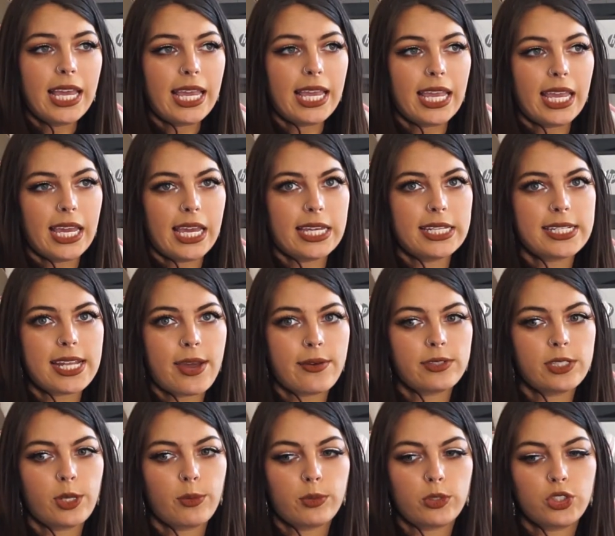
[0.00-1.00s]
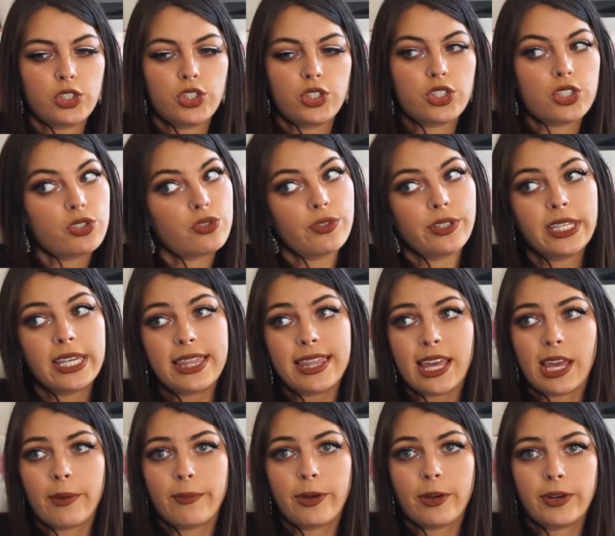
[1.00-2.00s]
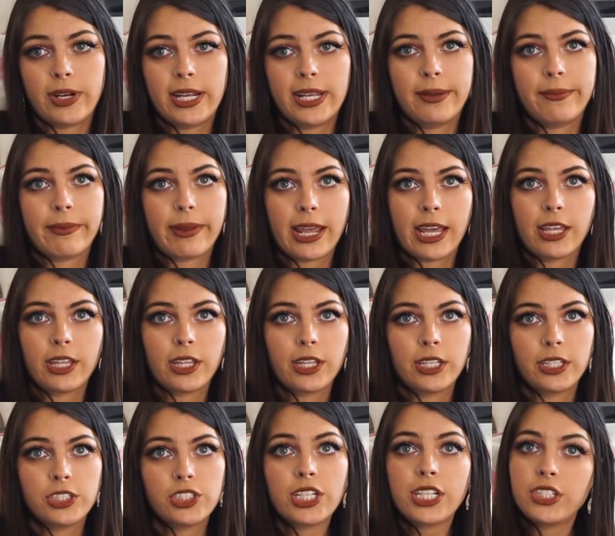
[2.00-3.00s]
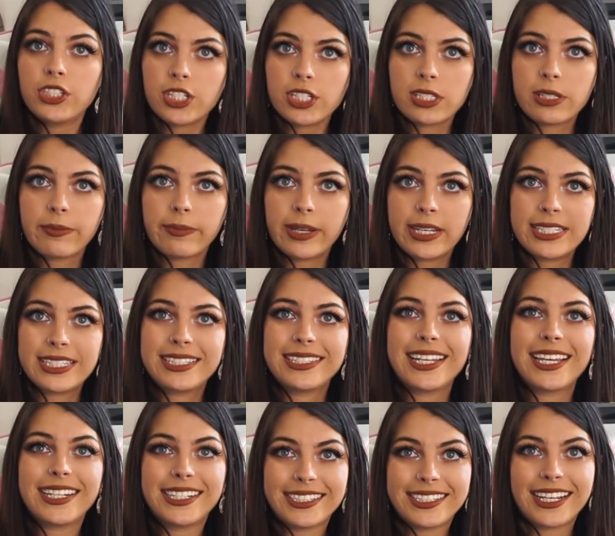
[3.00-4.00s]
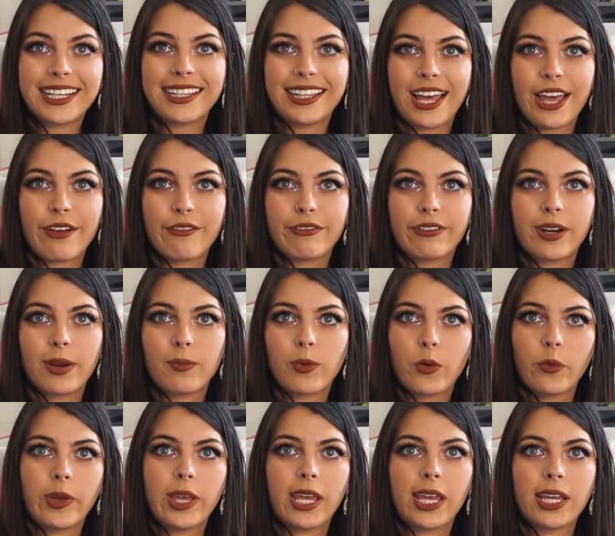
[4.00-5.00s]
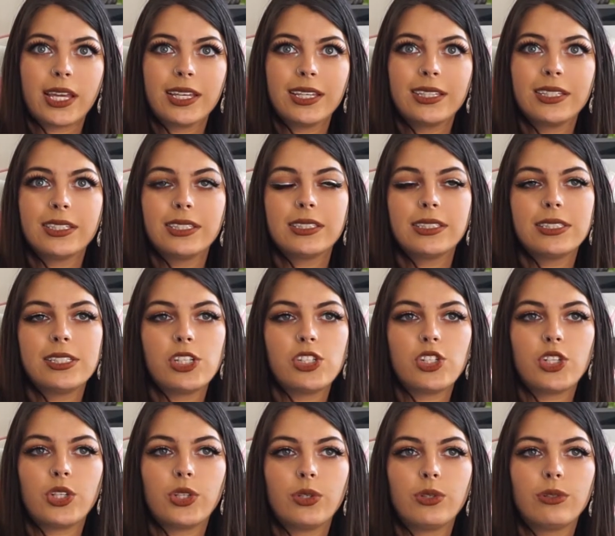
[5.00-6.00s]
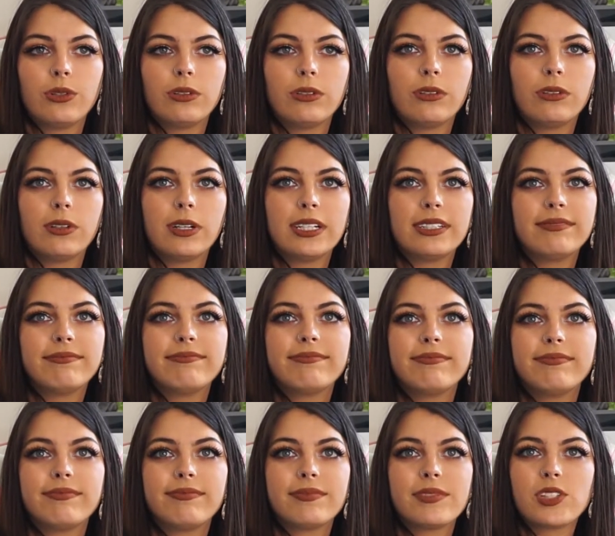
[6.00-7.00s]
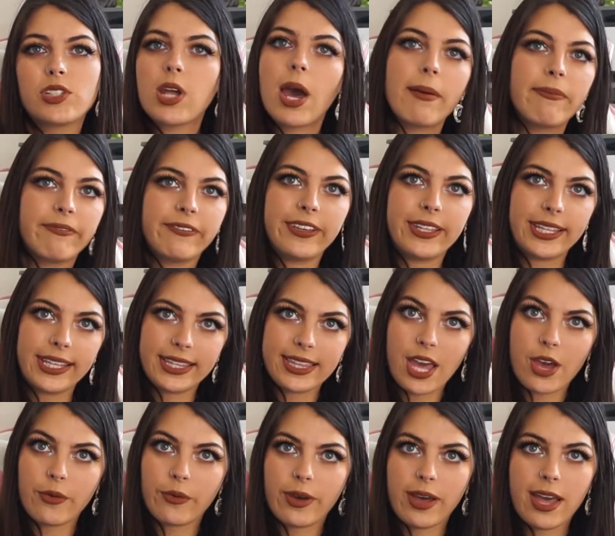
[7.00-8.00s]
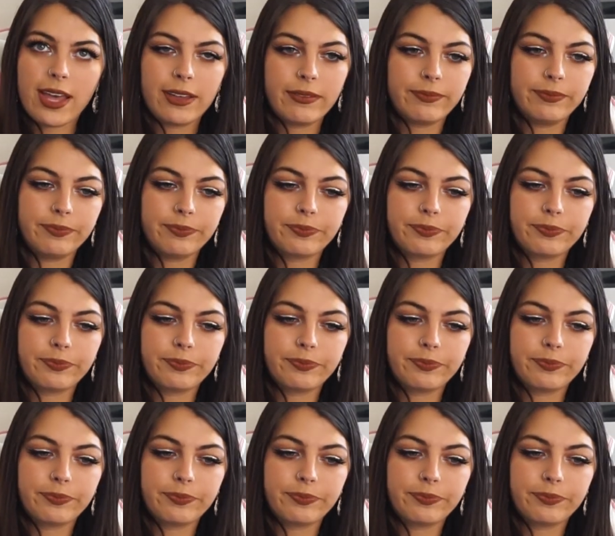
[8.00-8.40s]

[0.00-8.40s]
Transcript: and I was able to just really think about it and make changes in my day-to-day -day life when I'm awake to stop feeling that way.